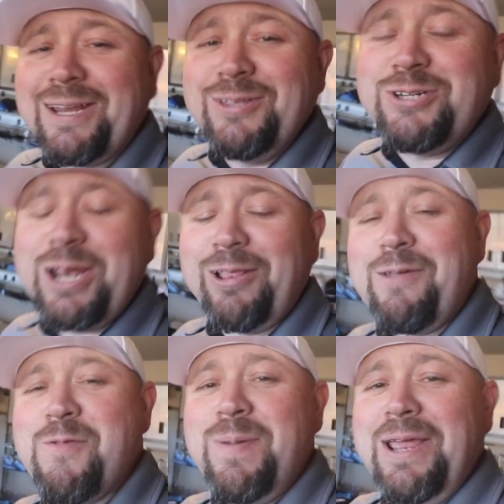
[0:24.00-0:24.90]
to the channel,
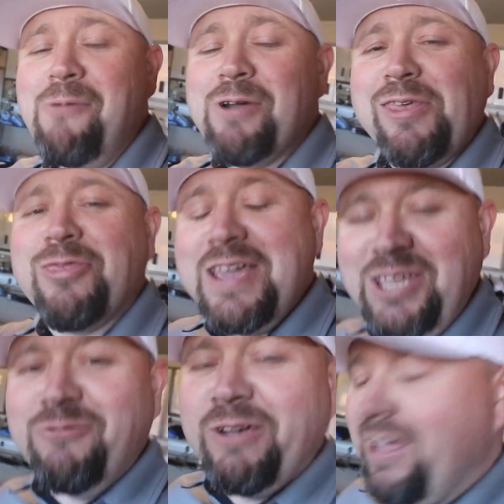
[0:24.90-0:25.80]
everybody. I want to thank
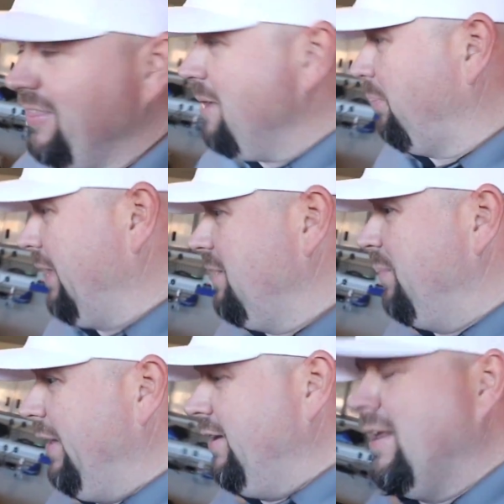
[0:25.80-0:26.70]
you for hitting that play
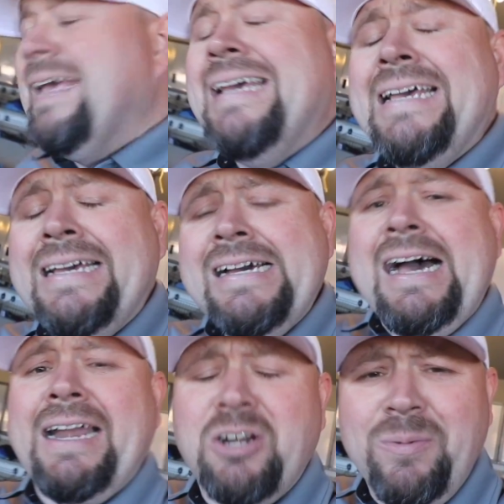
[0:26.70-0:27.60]
button.
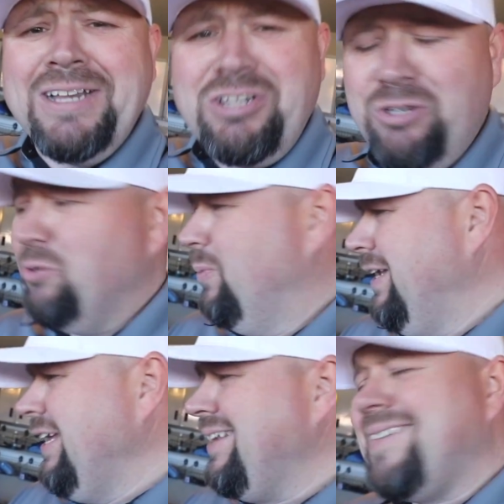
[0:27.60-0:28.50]
I don't know about you,
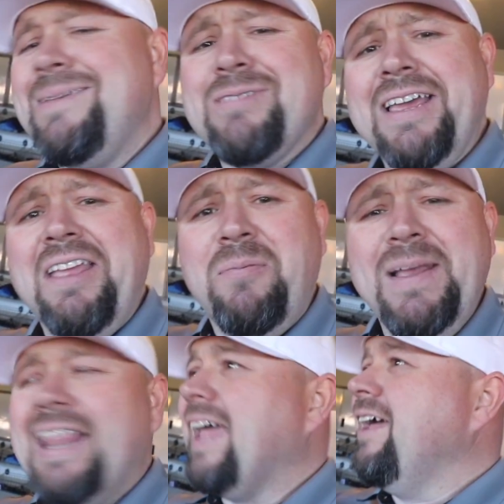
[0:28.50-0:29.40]
but it seems like it's
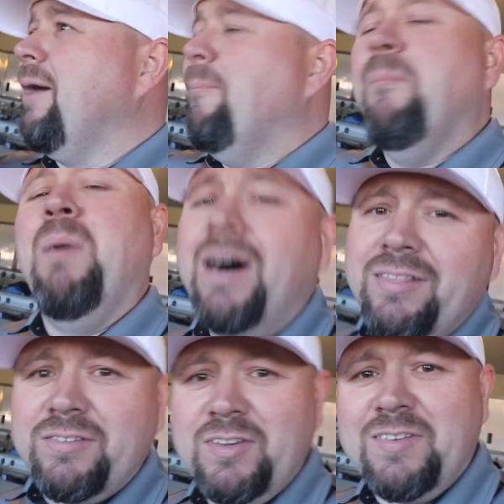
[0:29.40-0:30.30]
been like a
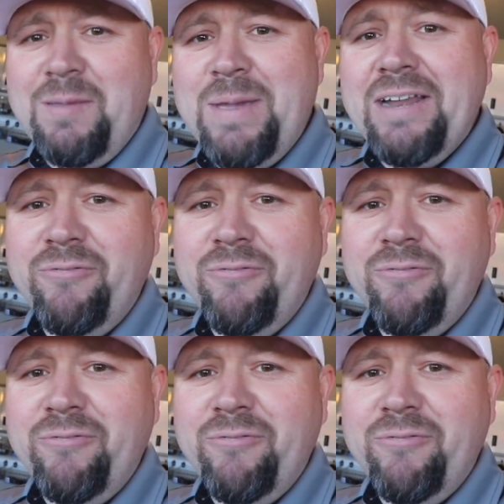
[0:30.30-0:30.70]
month since I made a